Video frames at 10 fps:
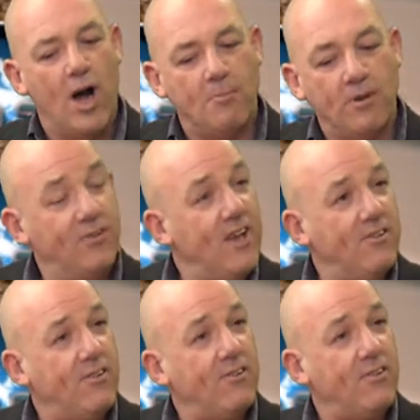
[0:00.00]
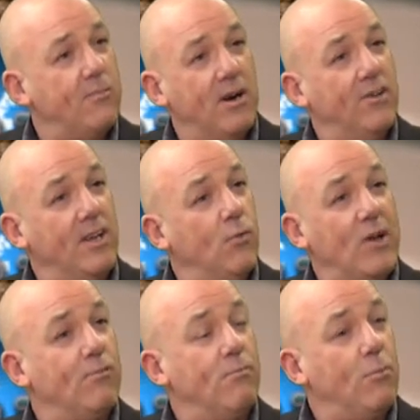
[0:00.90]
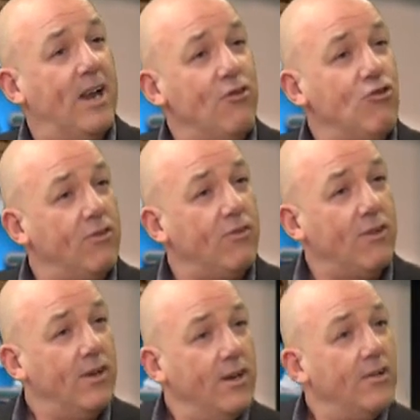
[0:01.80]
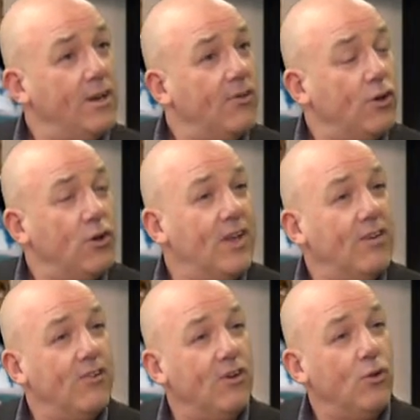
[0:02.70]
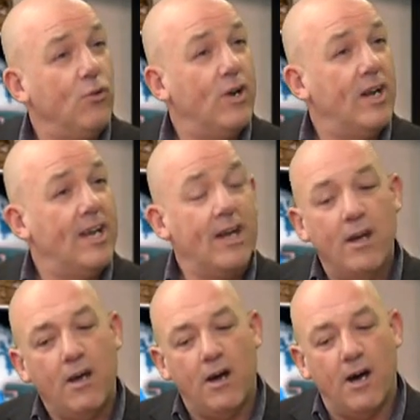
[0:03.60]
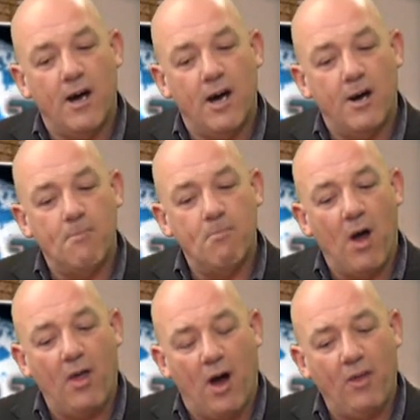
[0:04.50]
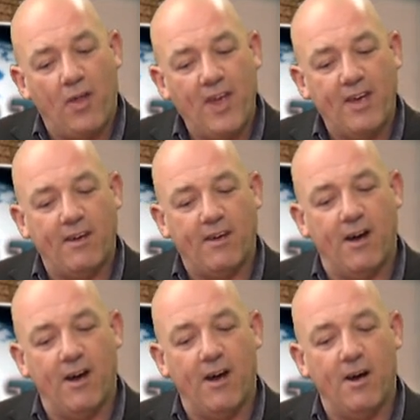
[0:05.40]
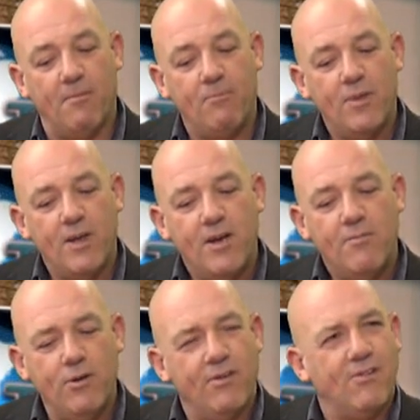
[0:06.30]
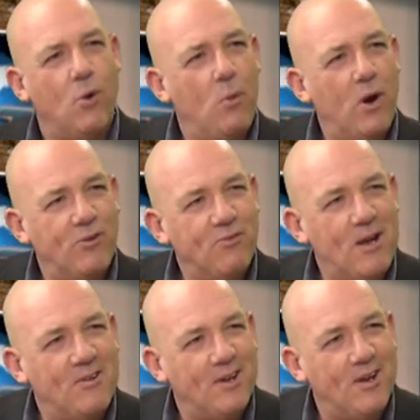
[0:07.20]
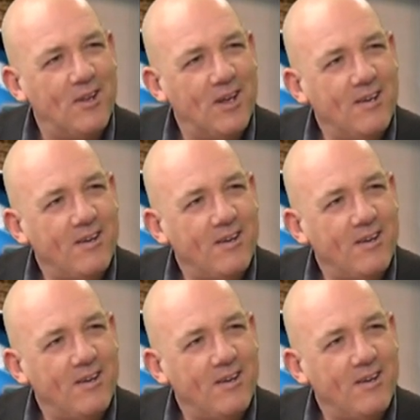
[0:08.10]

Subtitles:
consensus among the Western populations that it's a good thing to do, really. I think Putin's quite well respected, I think,